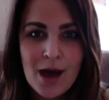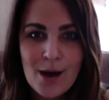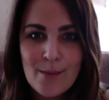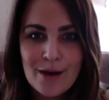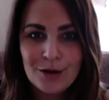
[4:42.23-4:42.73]

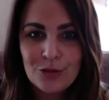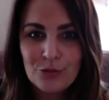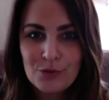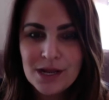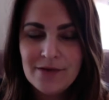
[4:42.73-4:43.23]
And
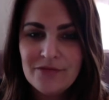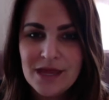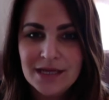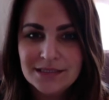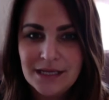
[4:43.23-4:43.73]
3 of
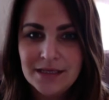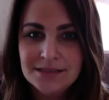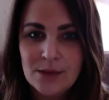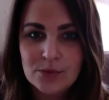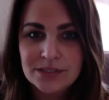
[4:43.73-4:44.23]
the
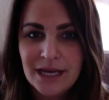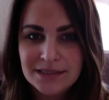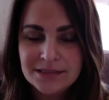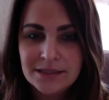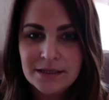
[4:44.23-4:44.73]
essays that were
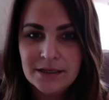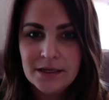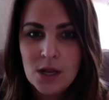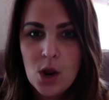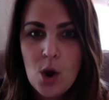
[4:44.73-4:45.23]
tested